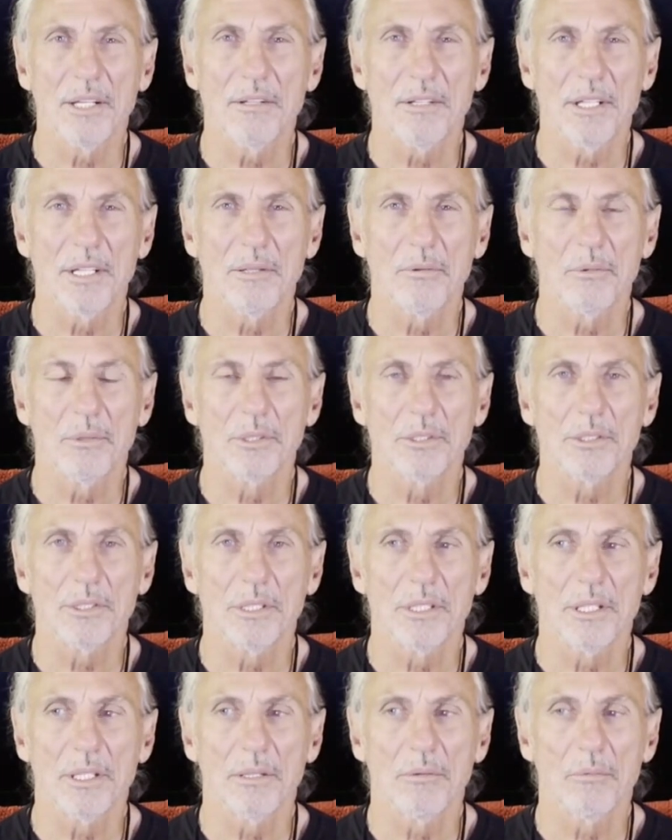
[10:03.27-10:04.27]
think was
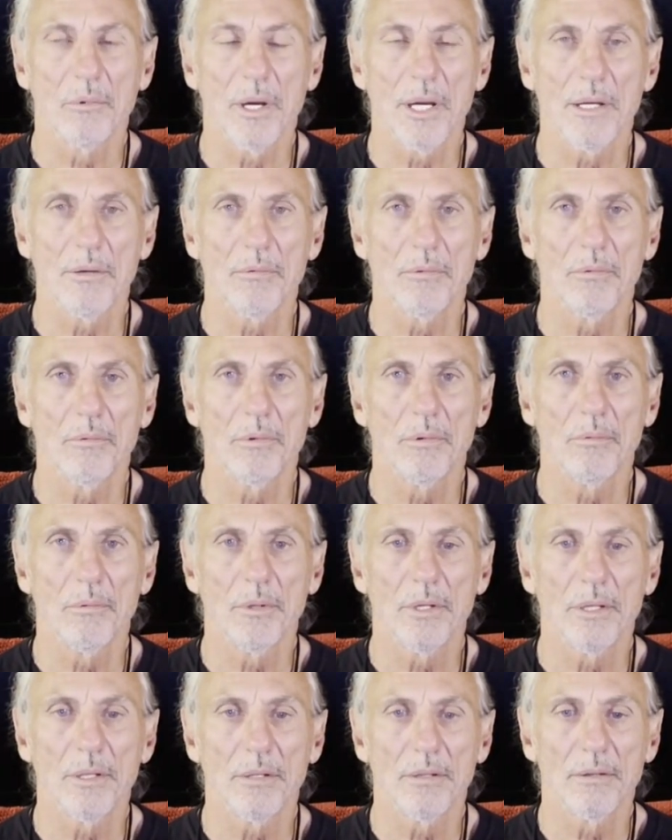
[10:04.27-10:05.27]
the weight
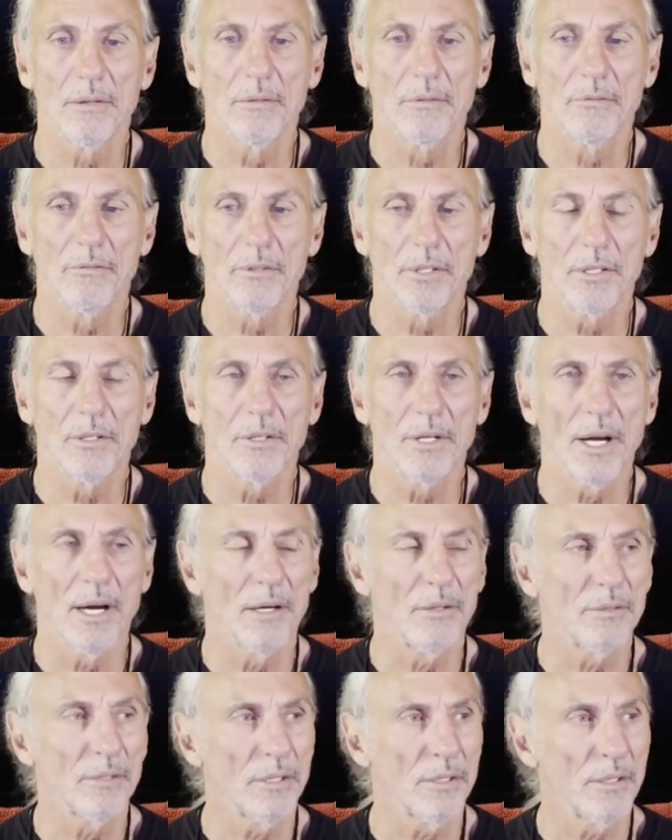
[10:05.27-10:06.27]
we figured
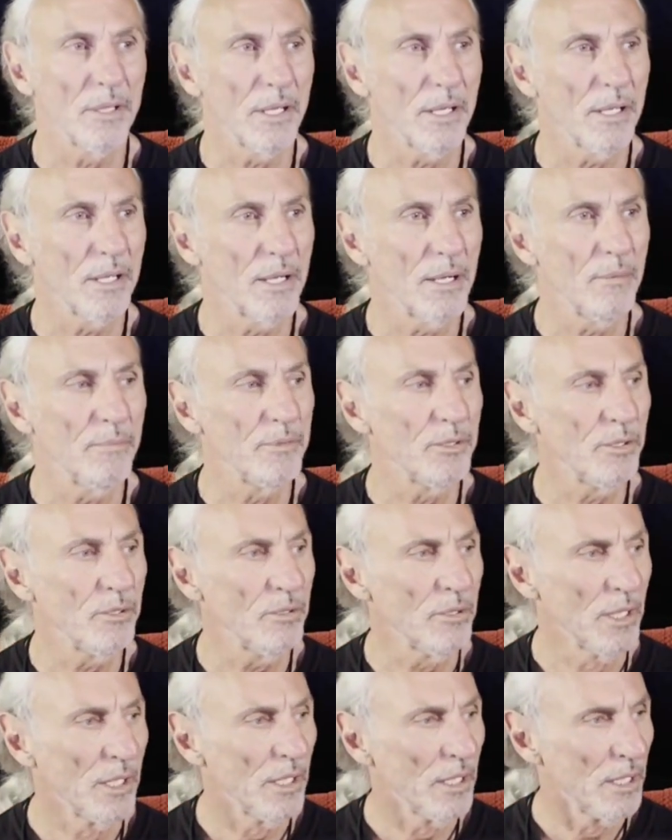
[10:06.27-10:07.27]
out that they come
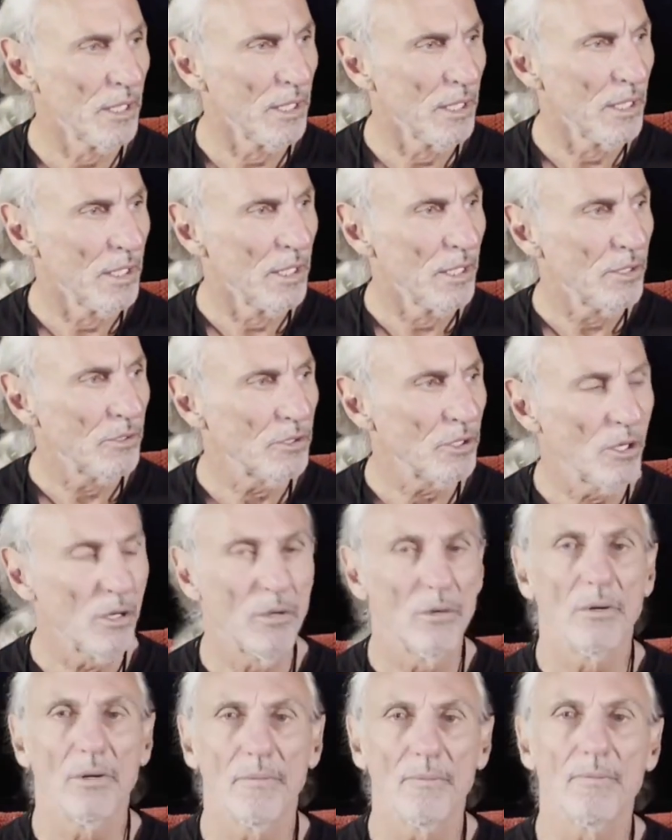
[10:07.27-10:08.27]
to.
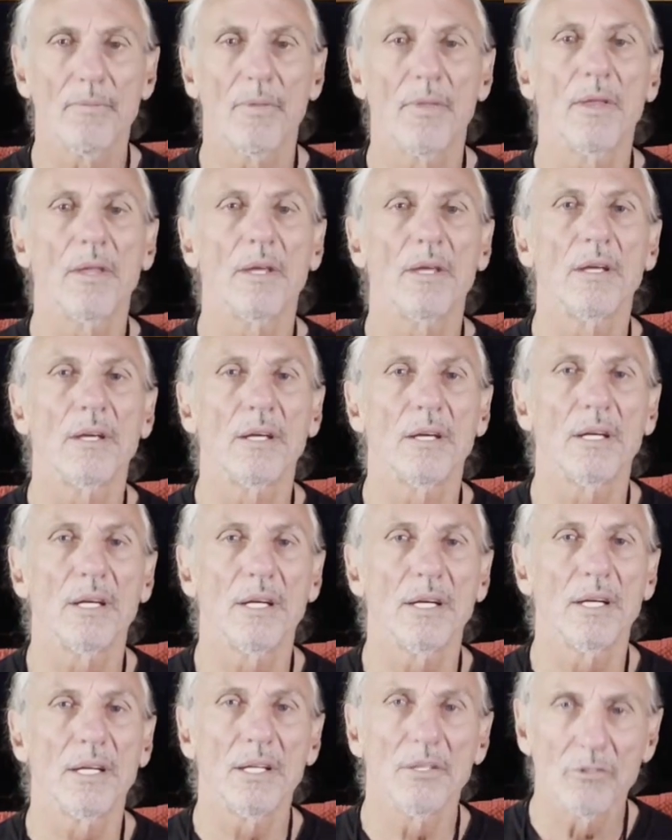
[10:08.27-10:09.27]
So
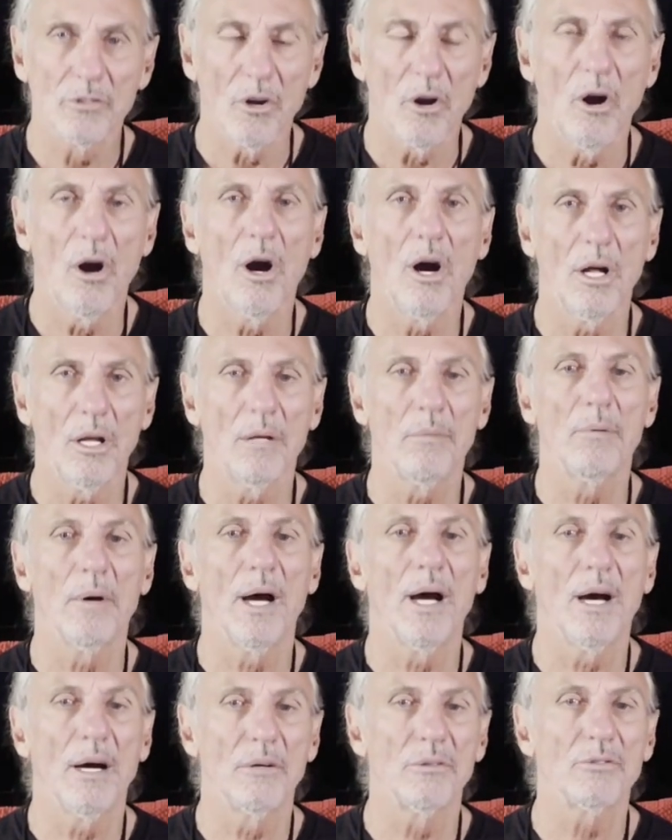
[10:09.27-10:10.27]
it's all
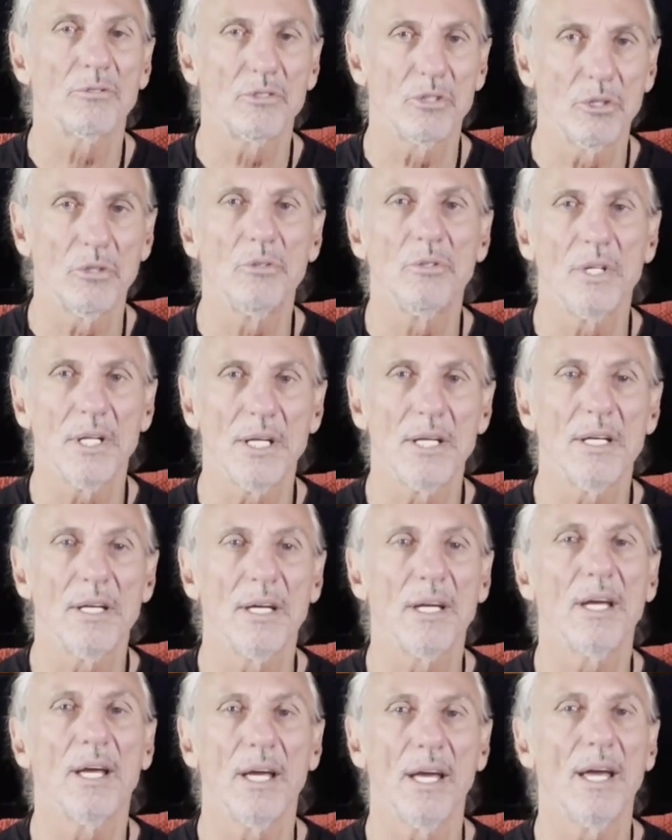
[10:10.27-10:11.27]
about tuning
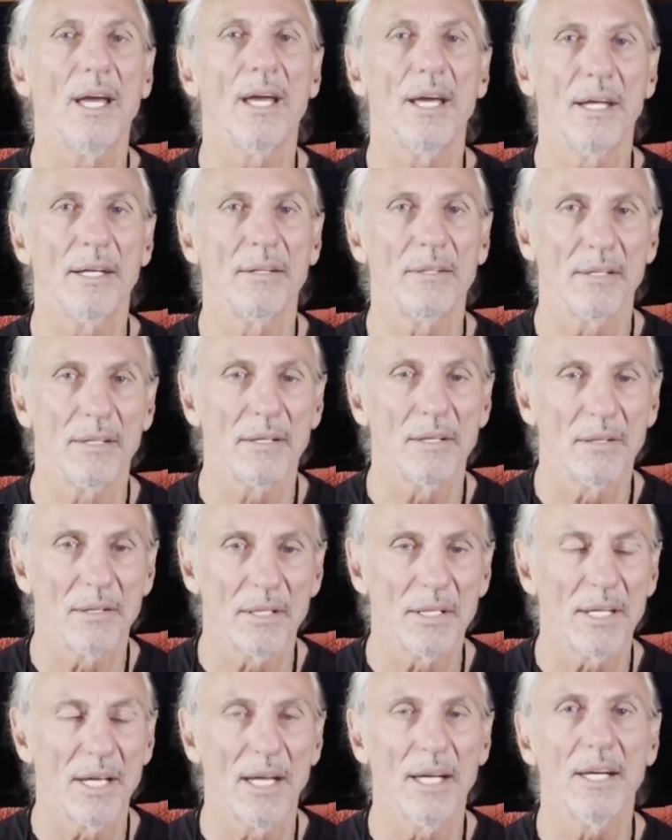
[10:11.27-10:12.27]
and
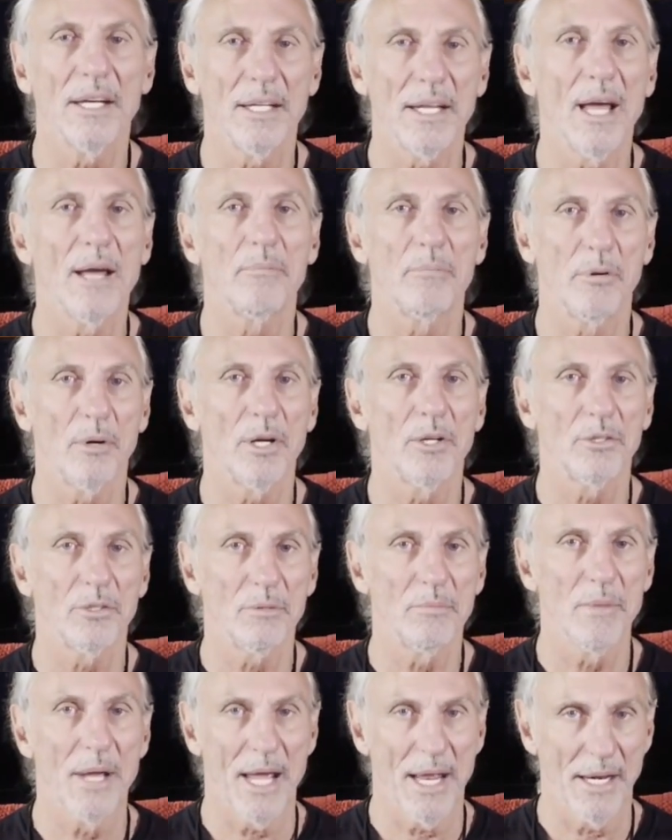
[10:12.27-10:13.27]
getting that
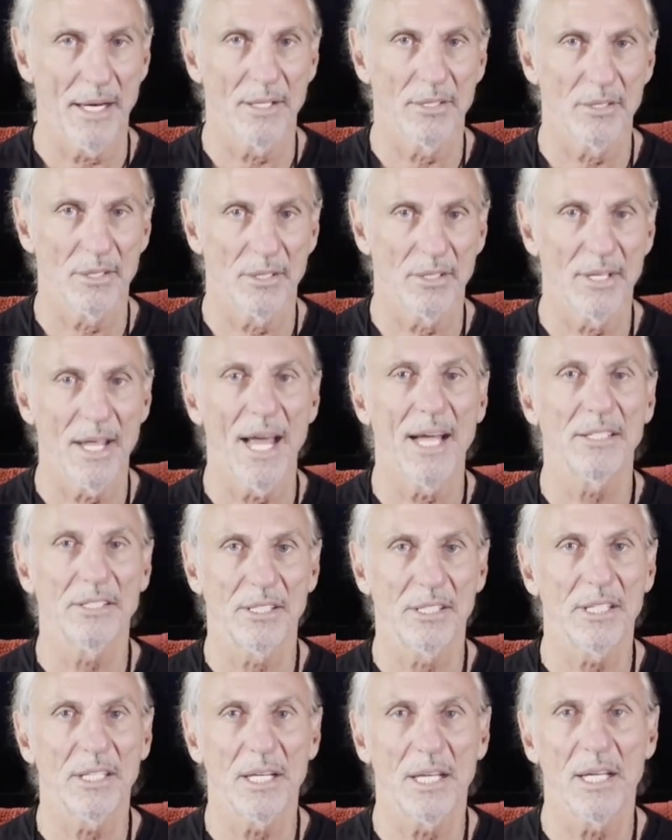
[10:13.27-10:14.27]
pressure managed. That's
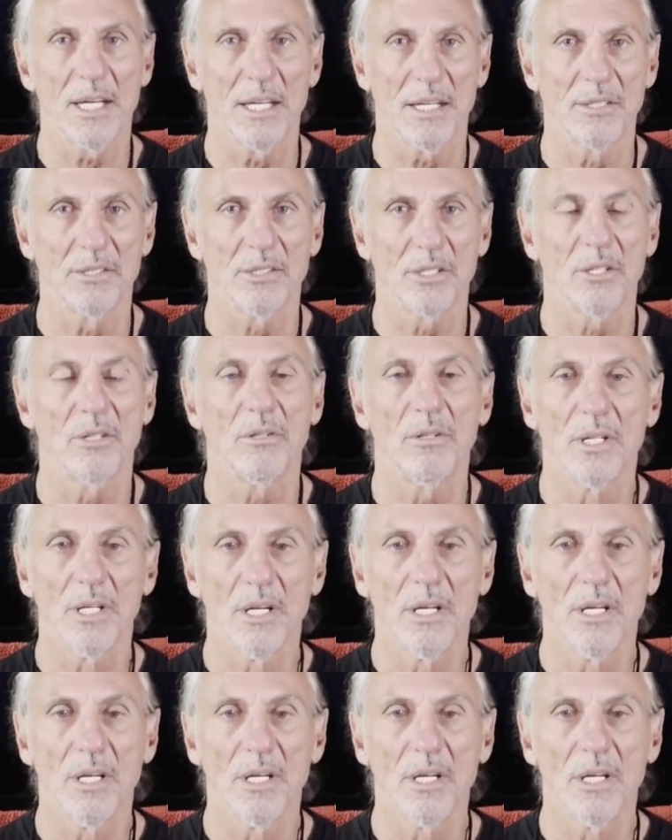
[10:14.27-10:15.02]
the key. So